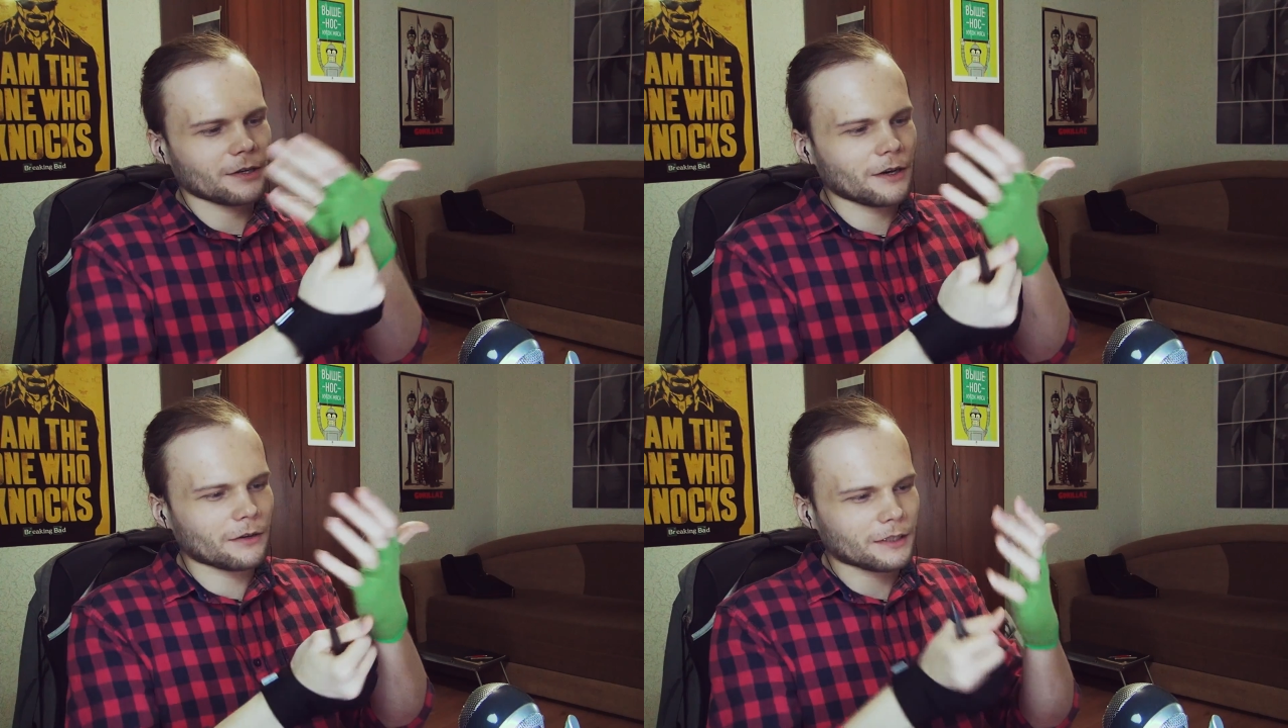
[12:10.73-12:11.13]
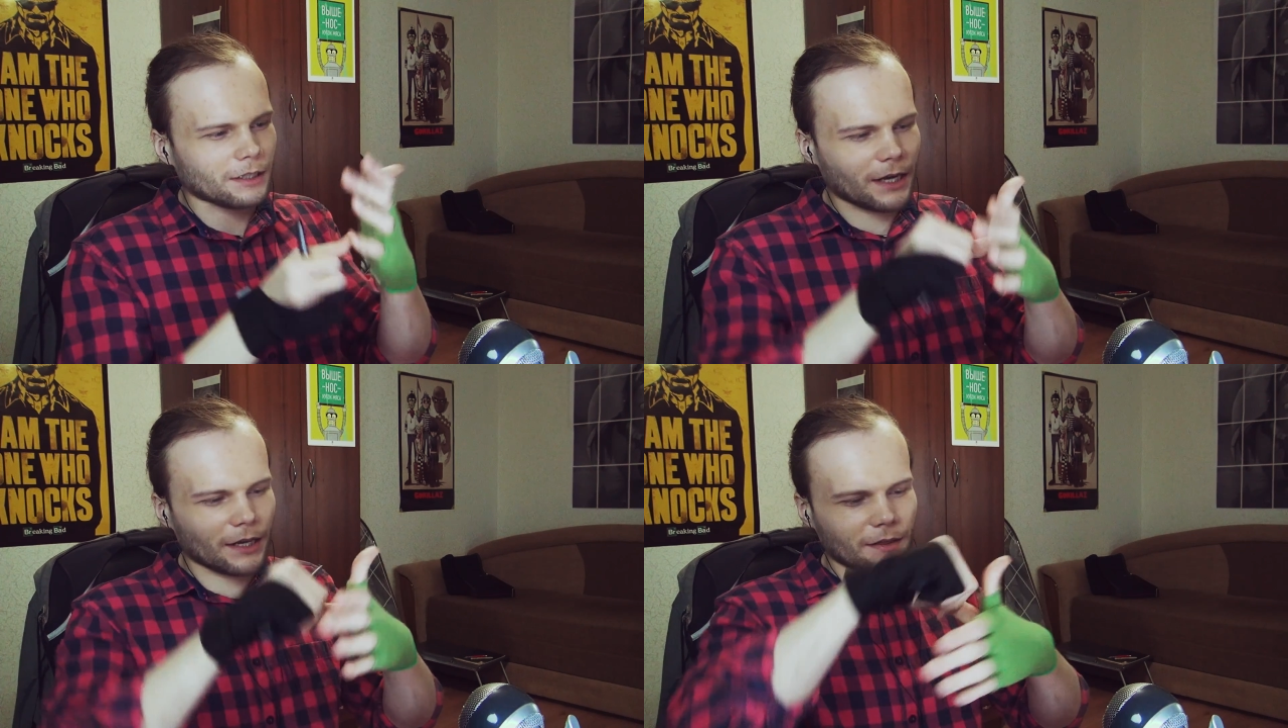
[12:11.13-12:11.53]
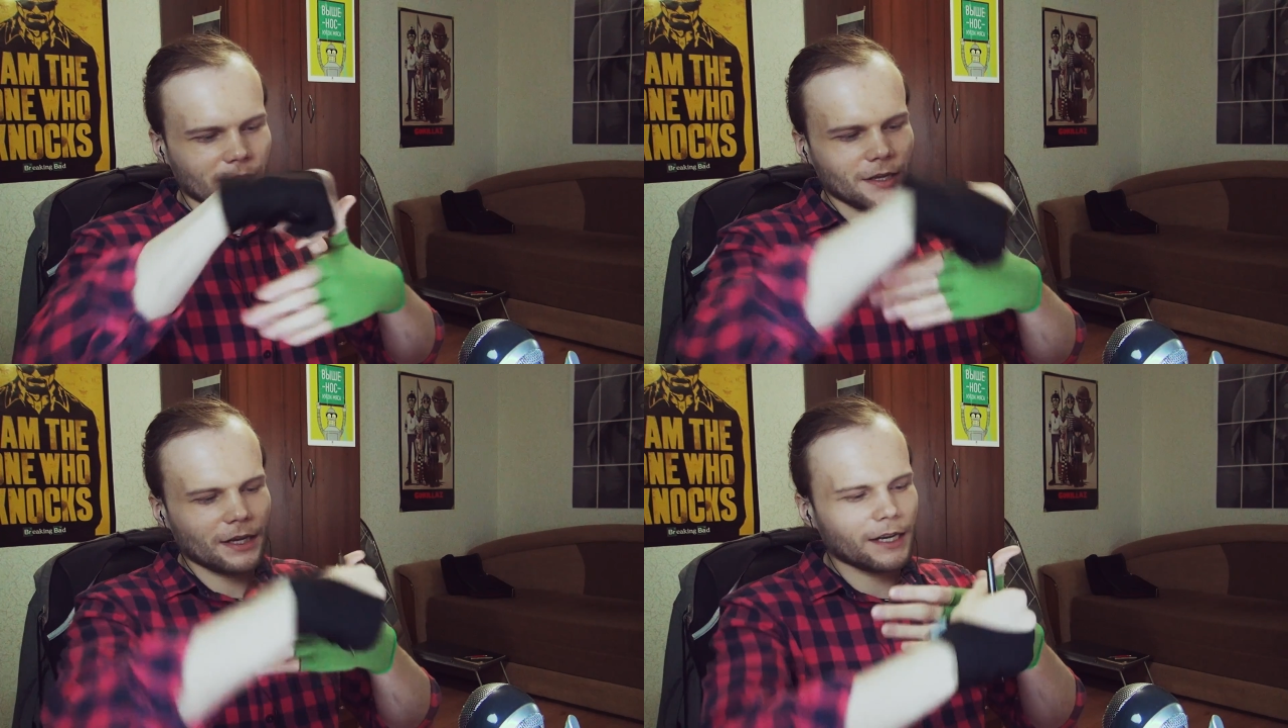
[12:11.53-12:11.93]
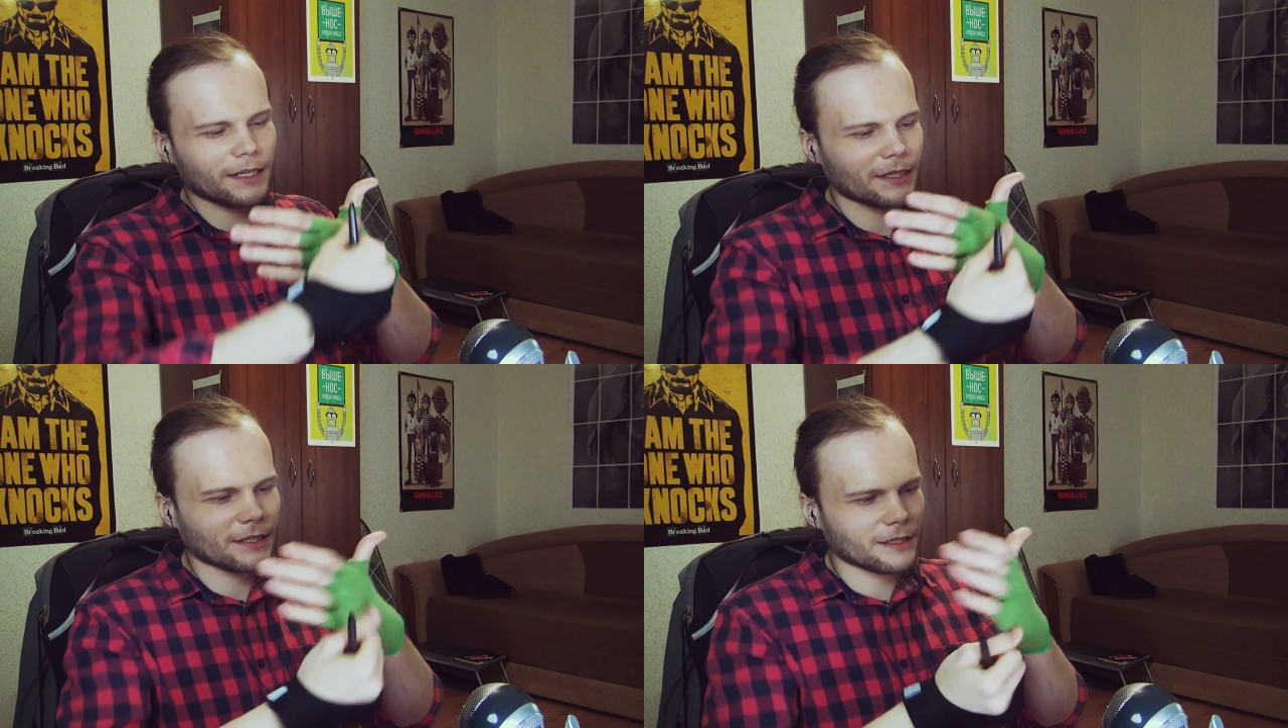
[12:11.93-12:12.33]
and goes like
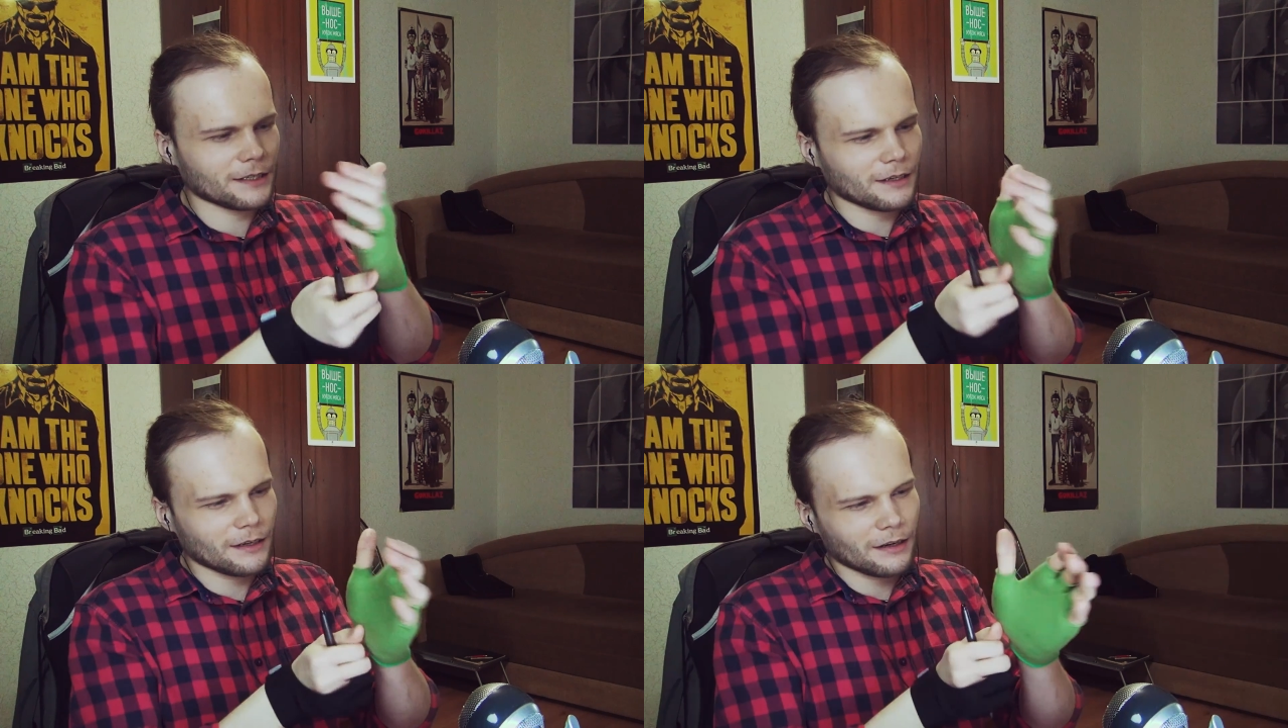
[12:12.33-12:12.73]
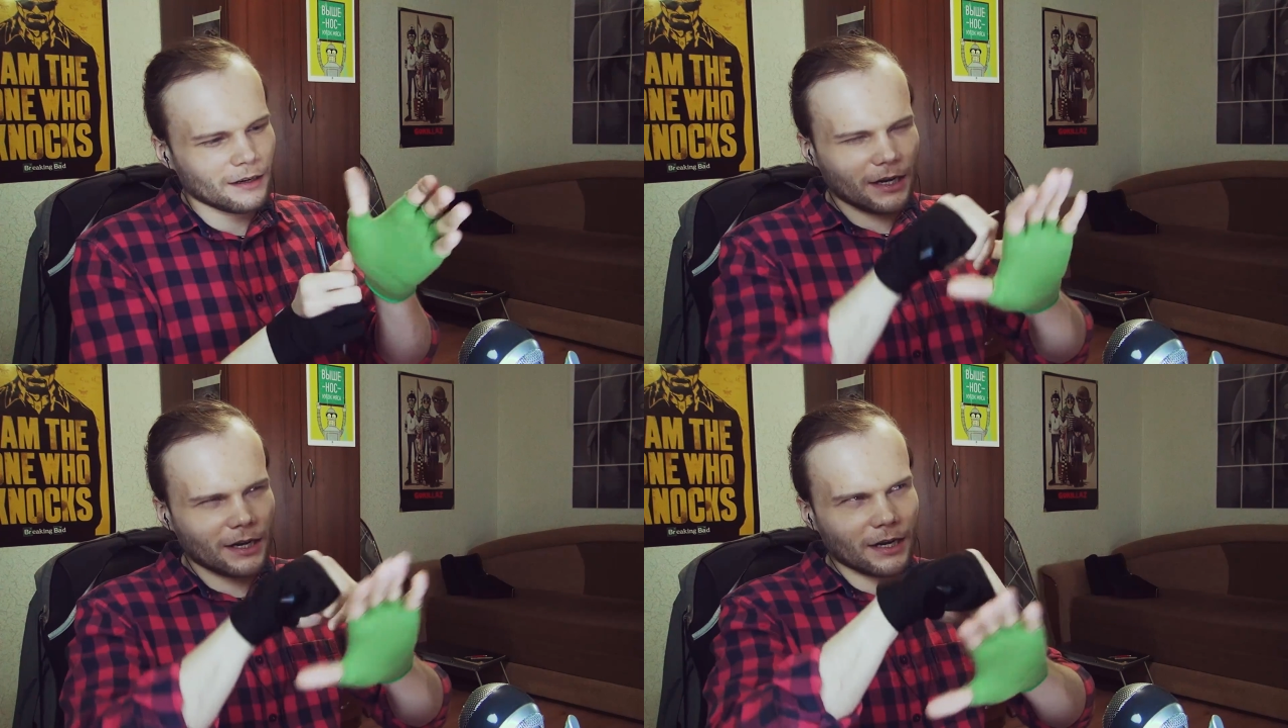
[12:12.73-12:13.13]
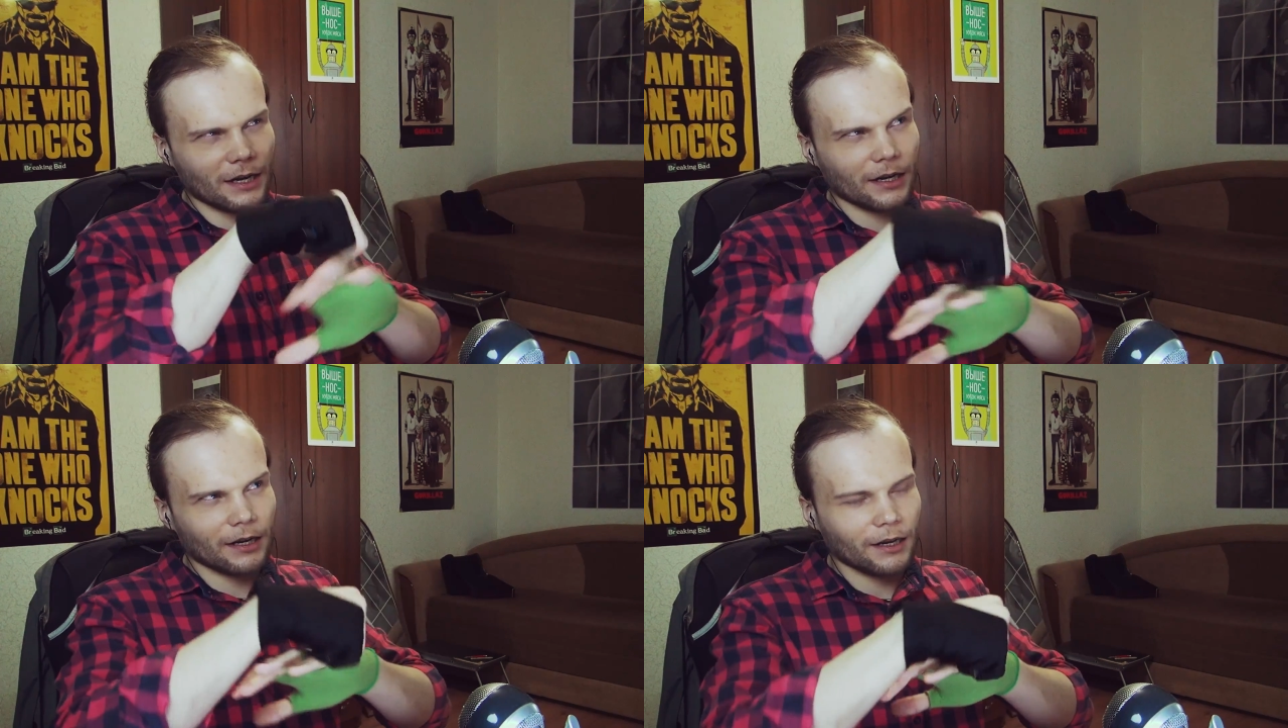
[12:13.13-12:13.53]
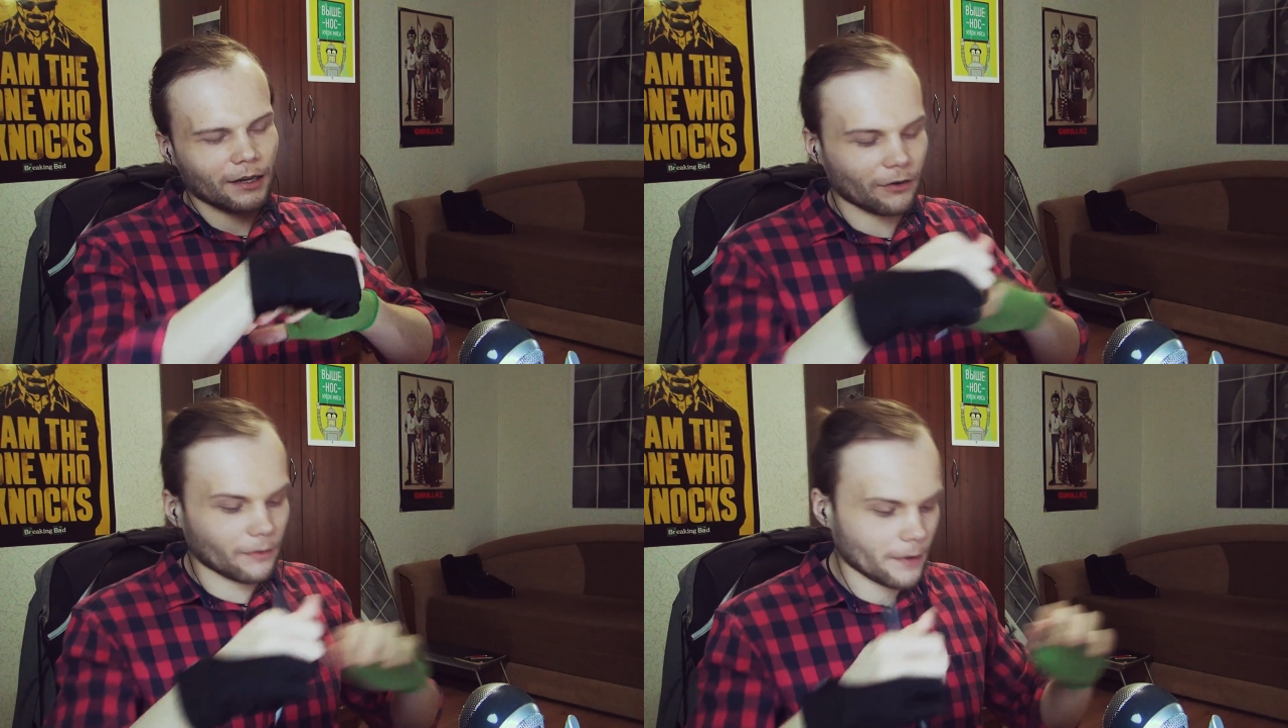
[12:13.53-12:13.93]
this and I don't